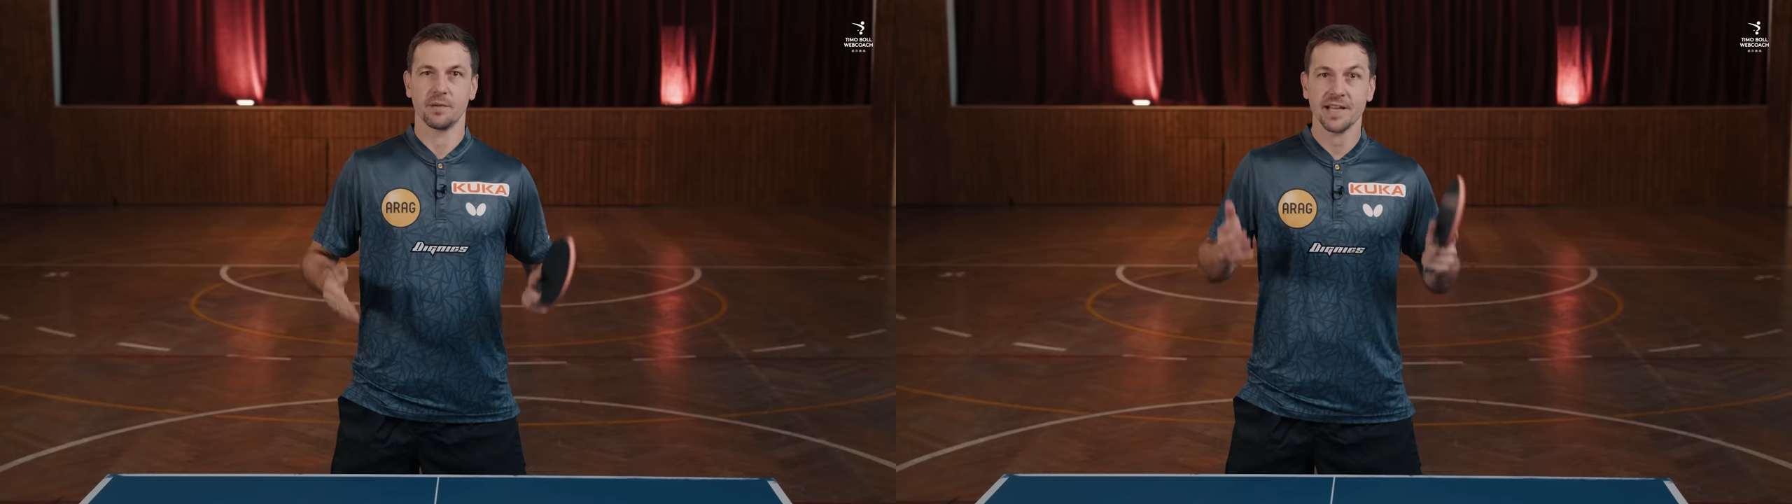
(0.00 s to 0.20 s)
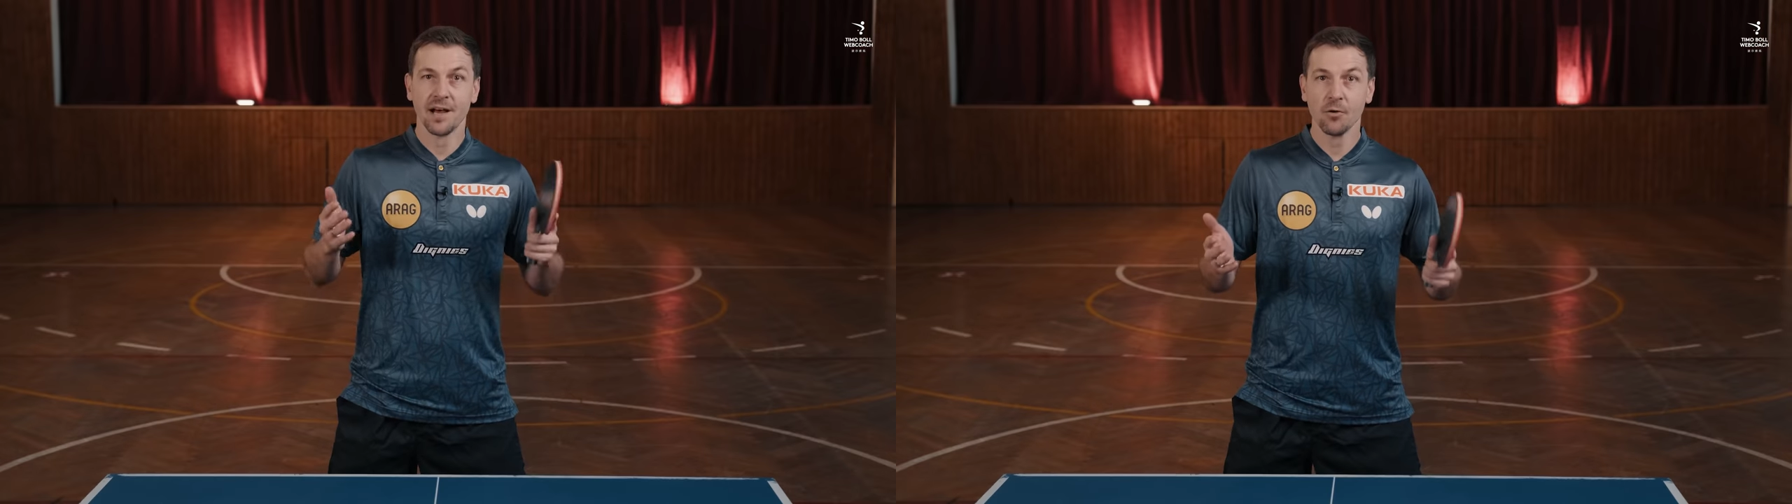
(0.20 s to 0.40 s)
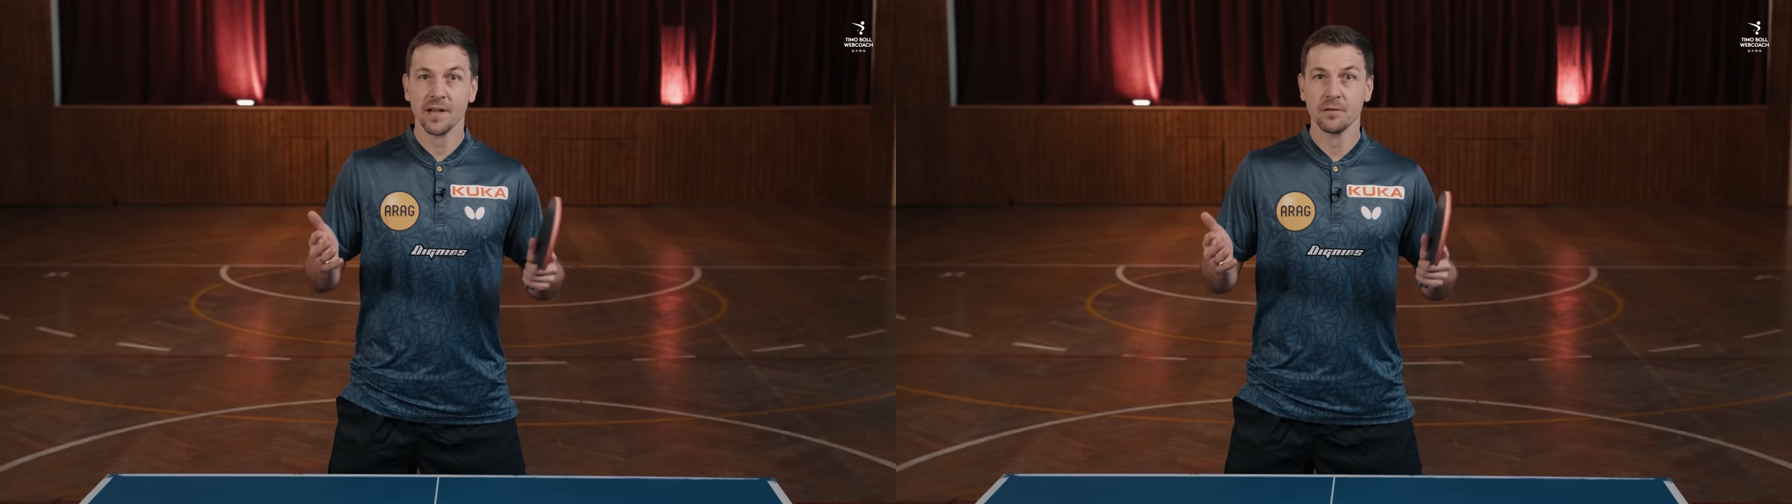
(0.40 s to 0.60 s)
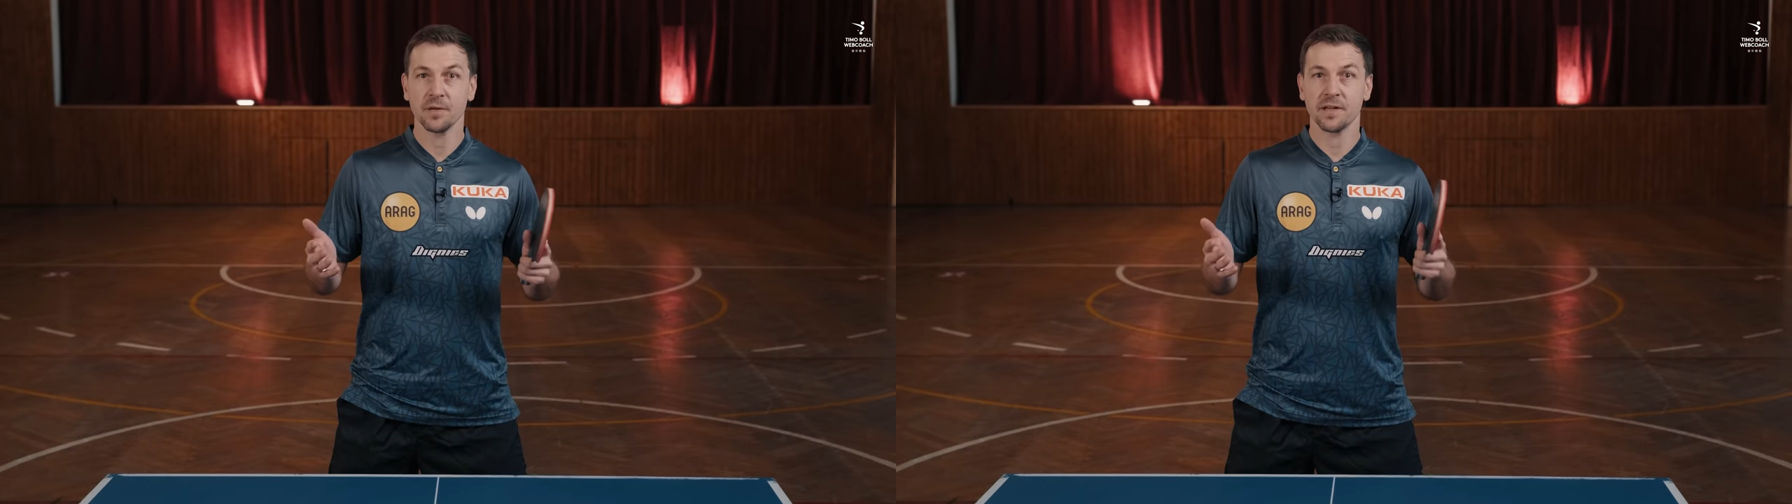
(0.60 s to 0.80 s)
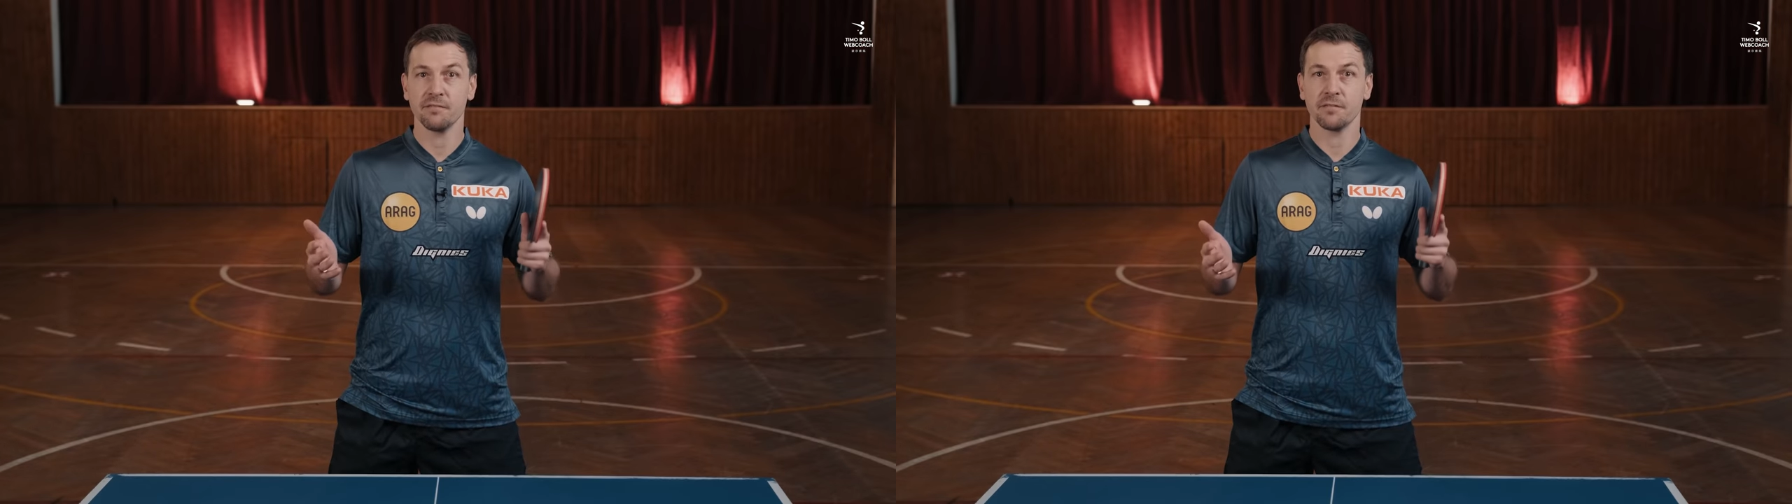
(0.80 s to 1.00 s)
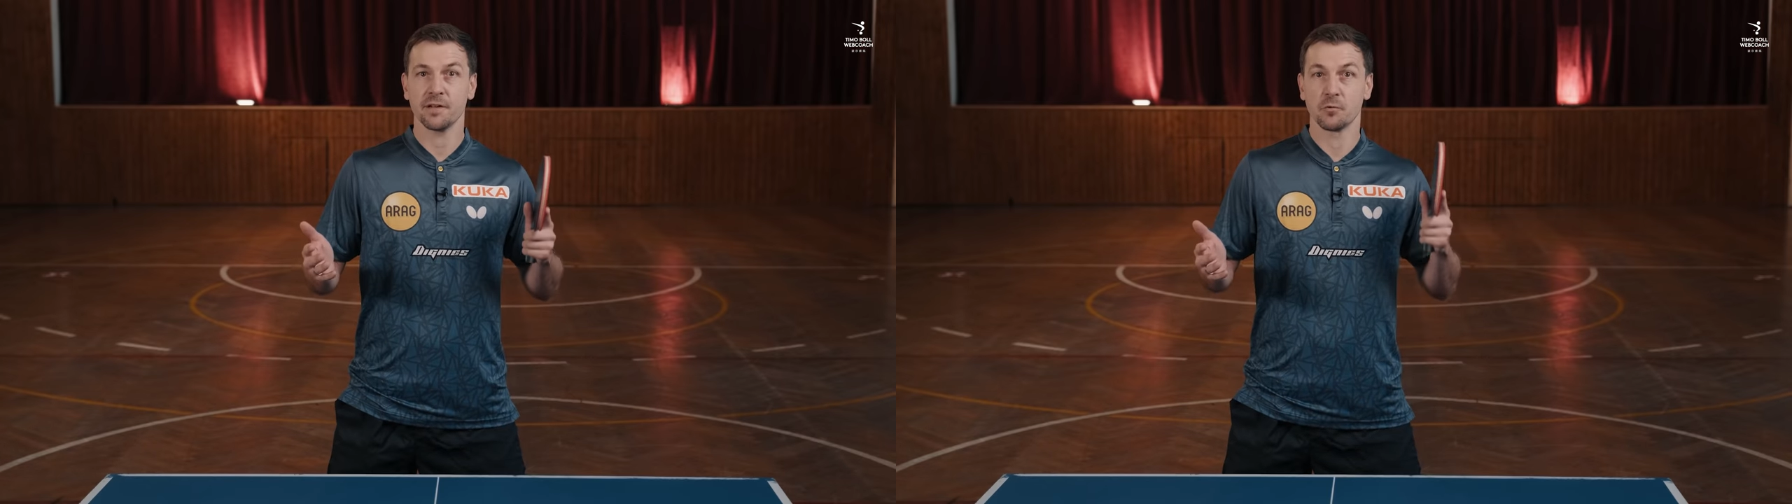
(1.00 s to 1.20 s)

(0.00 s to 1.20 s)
But how can we give